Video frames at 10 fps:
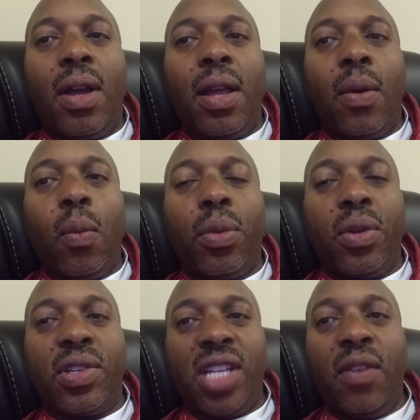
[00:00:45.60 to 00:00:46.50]

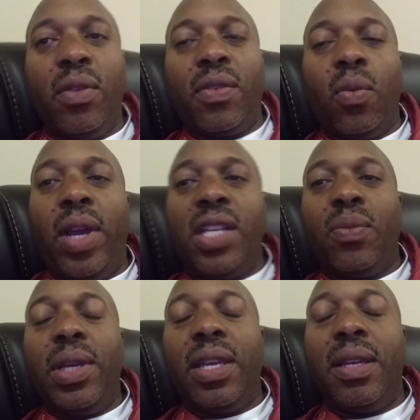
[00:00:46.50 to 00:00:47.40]
there's several different ways
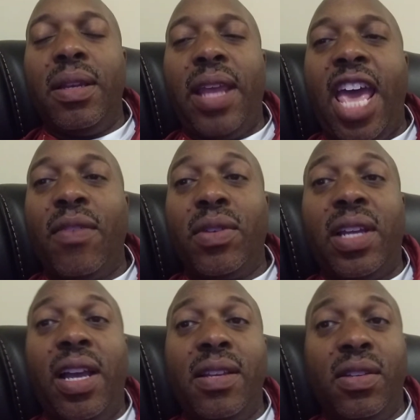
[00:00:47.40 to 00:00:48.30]
we can
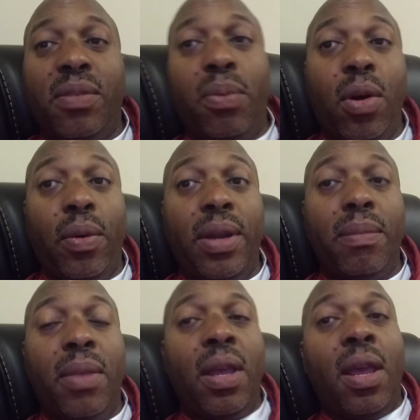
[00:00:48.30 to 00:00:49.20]
advertise this
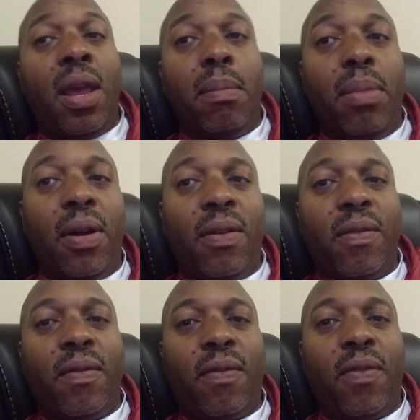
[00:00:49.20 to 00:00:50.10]
program,
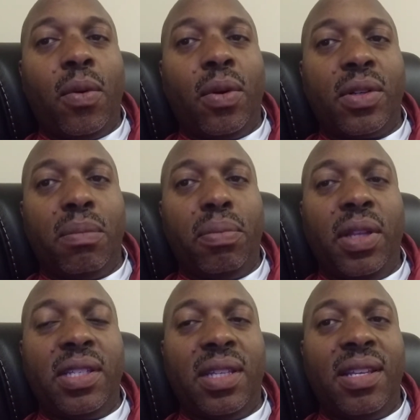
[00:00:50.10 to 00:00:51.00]
but for
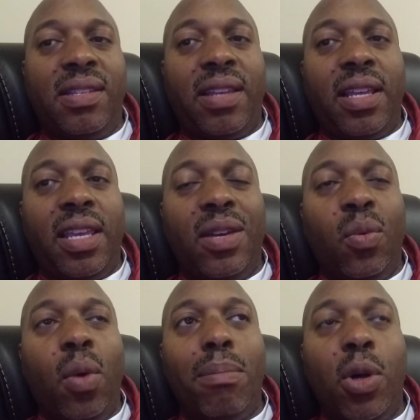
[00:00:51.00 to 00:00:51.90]
simplicity's sake
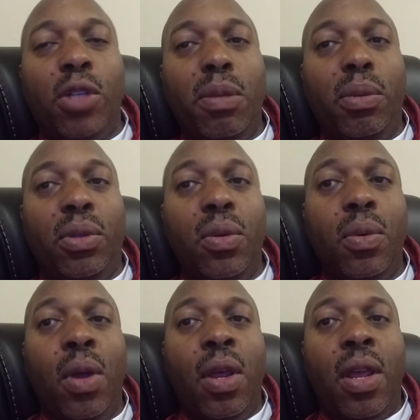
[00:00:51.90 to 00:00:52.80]
and what most people
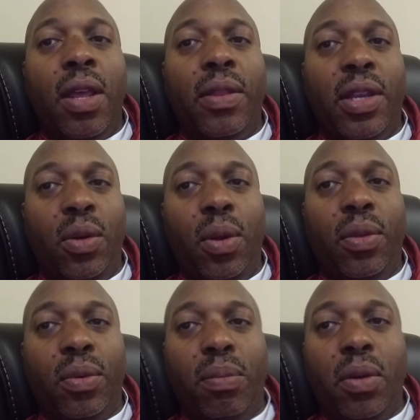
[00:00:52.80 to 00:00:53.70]
do, they do it
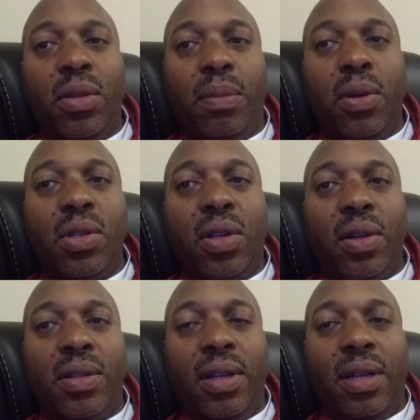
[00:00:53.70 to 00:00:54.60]
through the
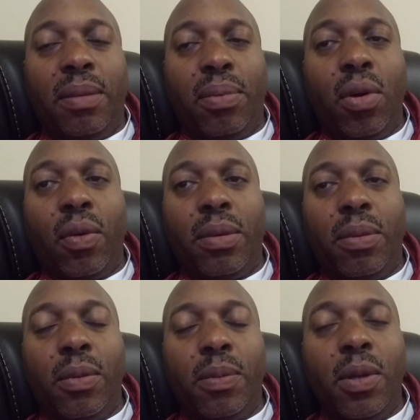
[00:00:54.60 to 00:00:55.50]
postcard program,
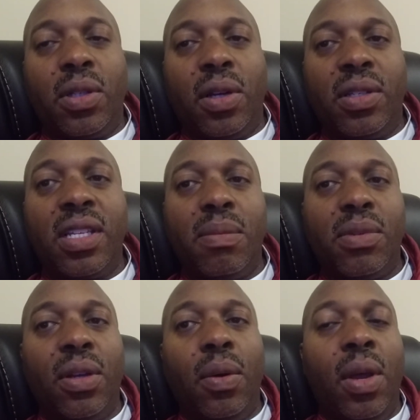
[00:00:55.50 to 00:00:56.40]
postcard system.
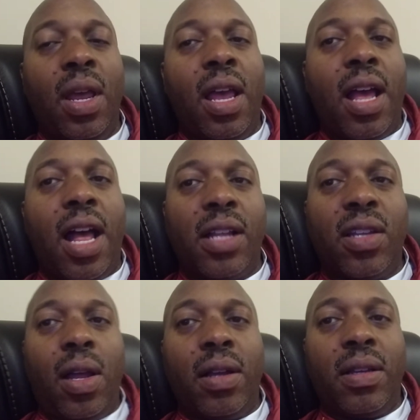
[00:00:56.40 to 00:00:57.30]
So I'll
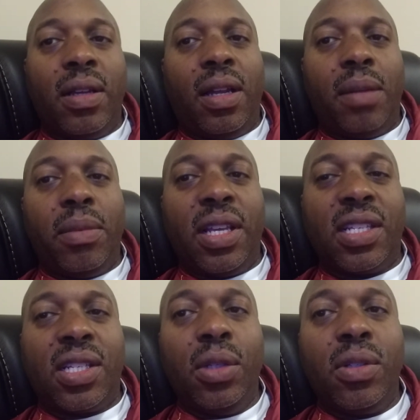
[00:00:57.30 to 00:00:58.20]
talk
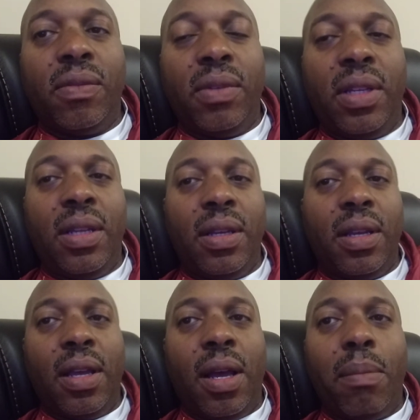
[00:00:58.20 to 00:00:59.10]
exclusively
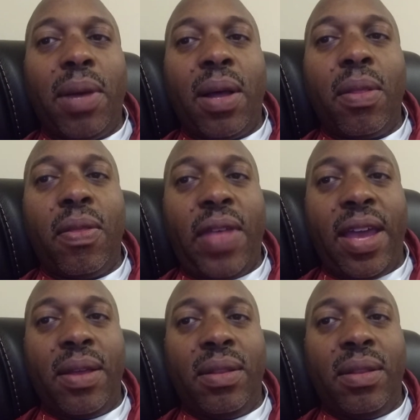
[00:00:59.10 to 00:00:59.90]
about that,